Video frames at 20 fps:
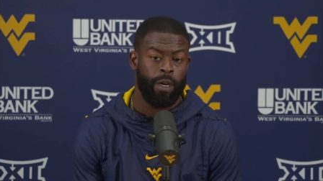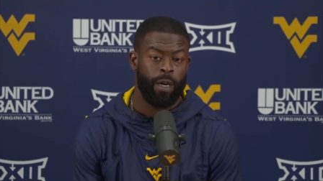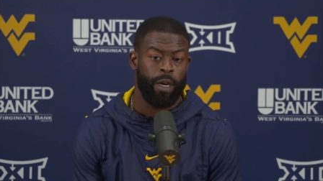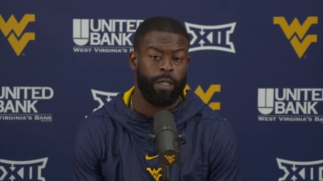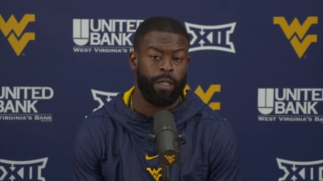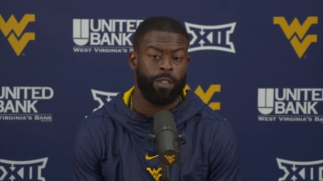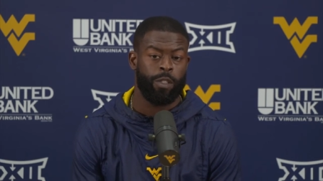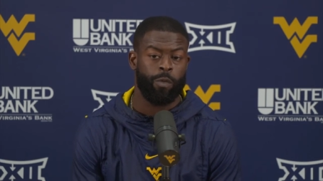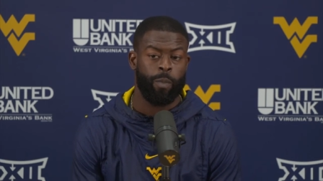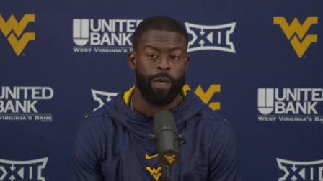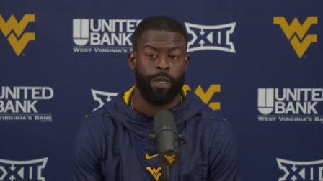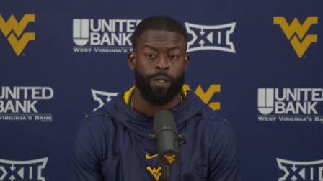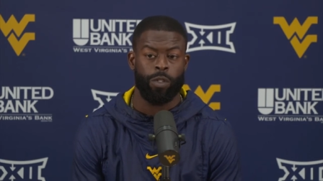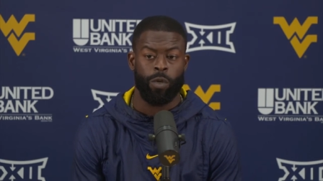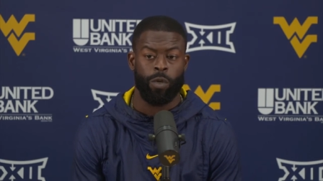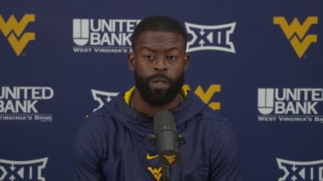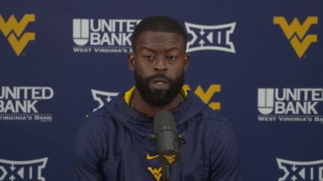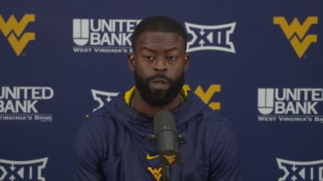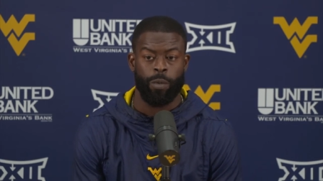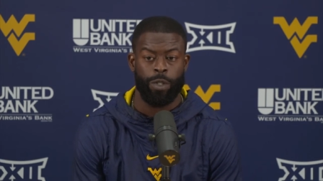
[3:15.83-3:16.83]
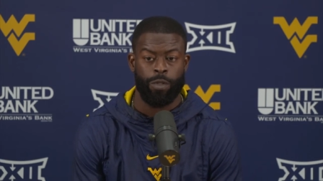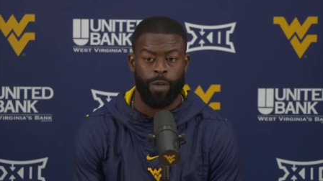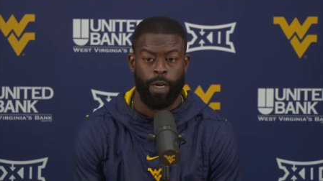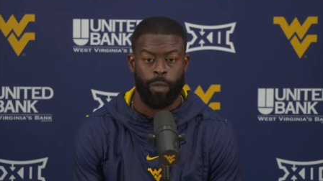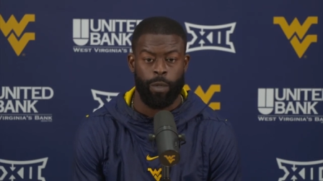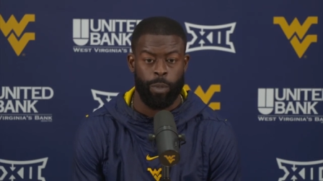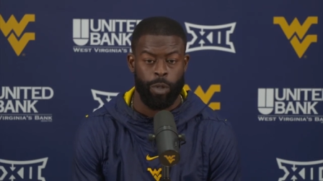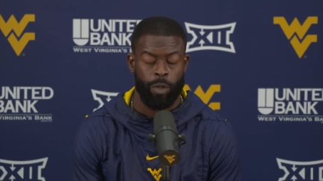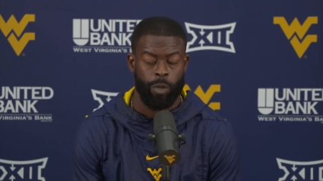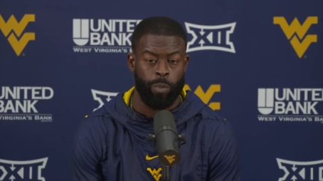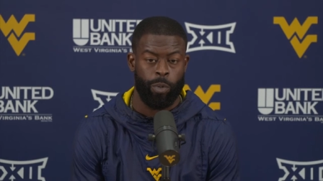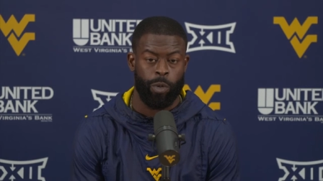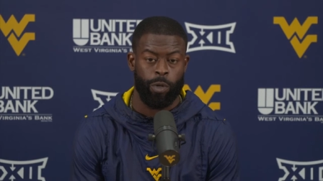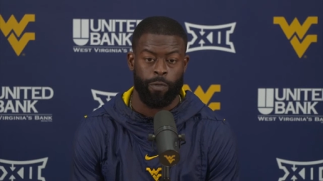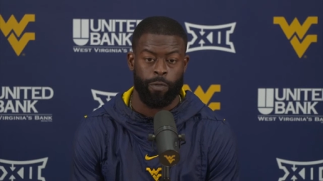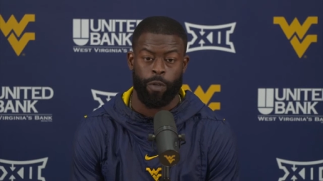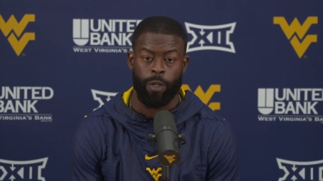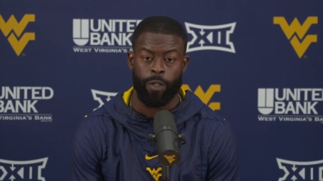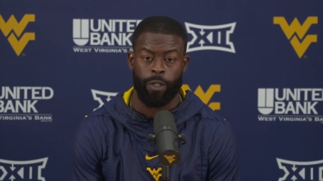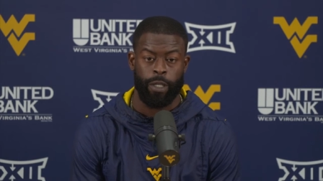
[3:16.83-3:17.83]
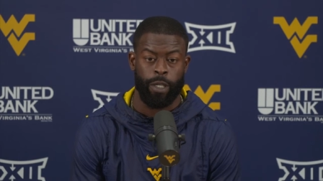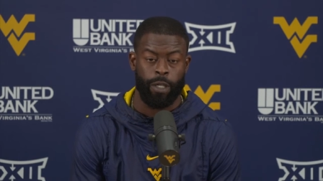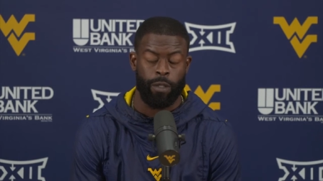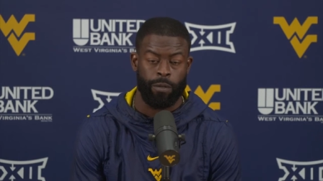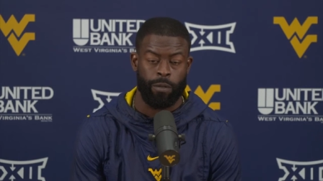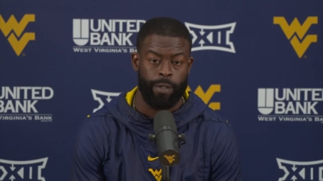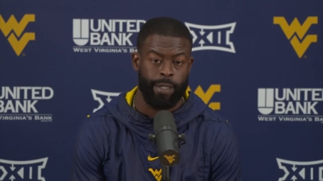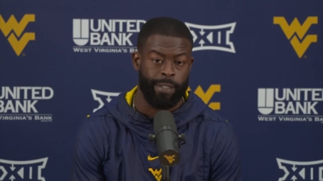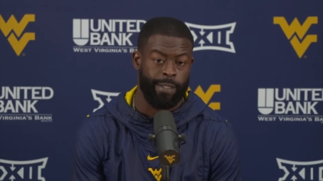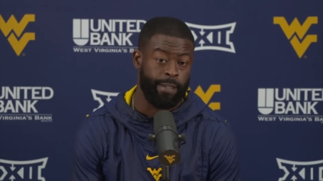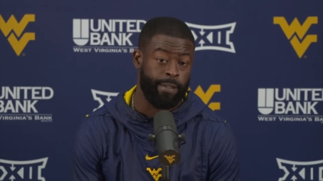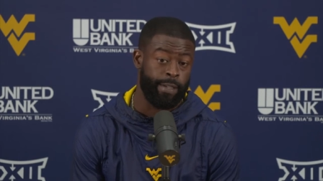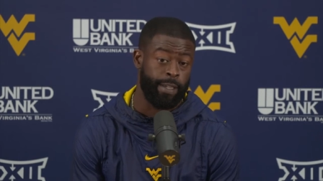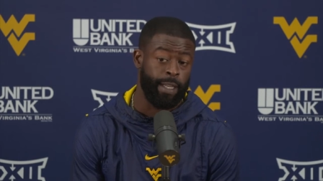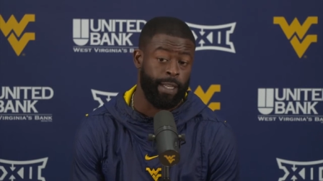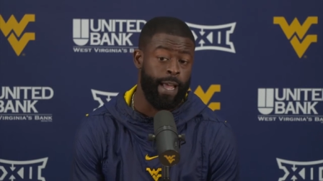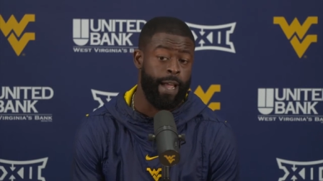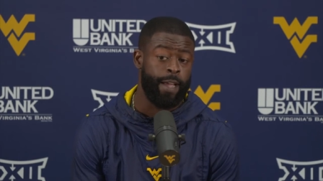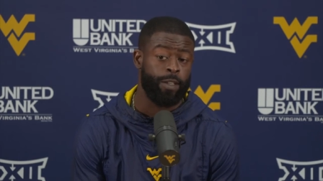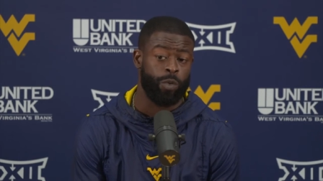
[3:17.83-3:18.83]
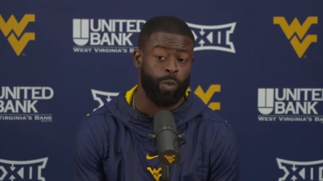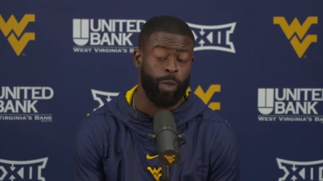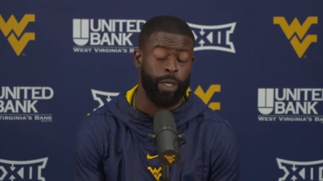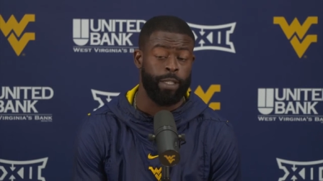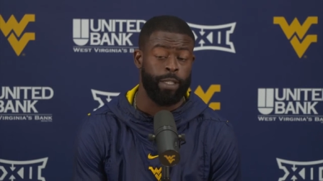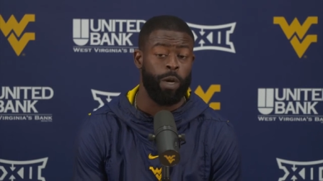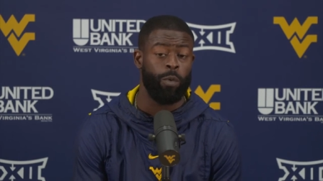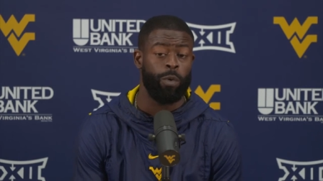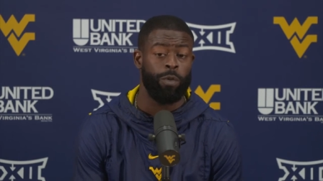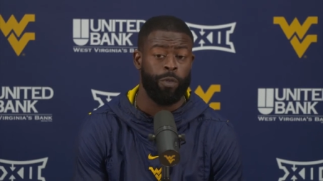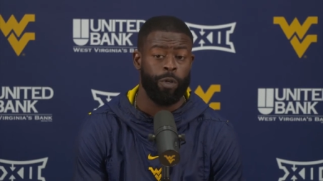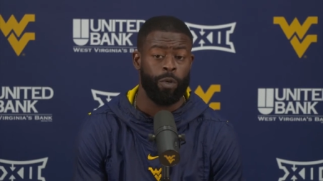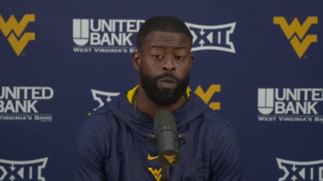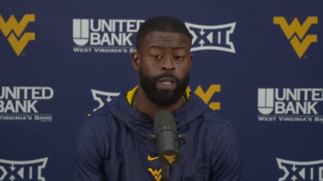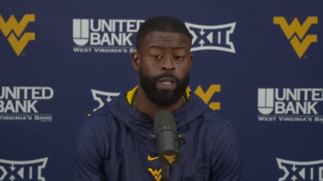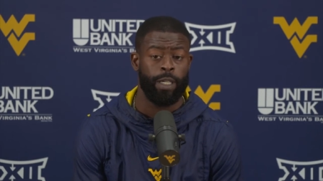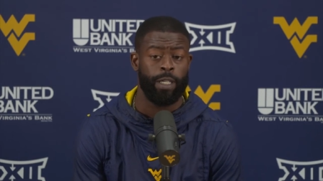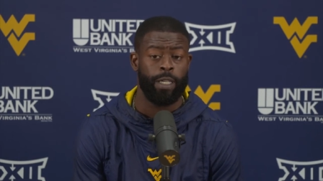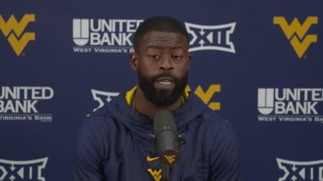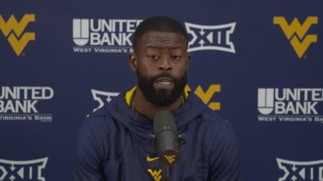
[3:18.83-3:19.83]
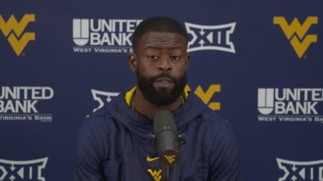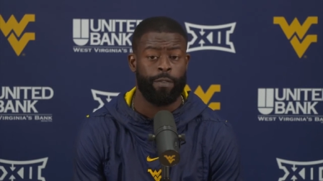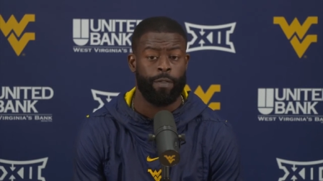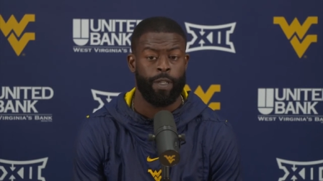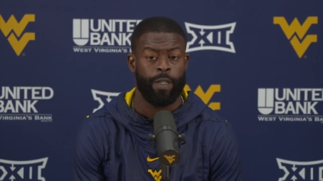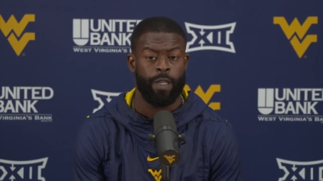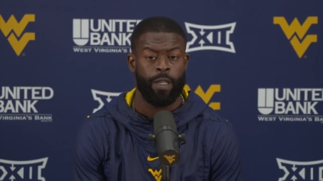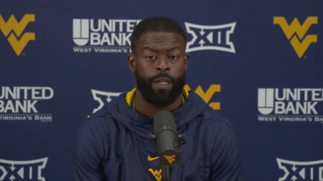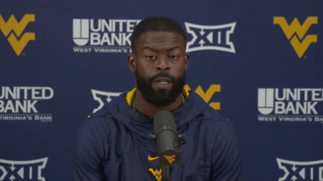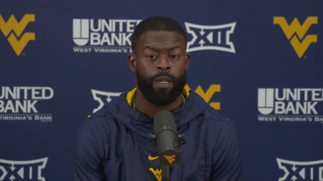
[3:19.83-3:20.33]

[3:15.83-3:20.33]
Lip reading: just making sure that we try to build a portfolio, as I said last week, that we feel good enough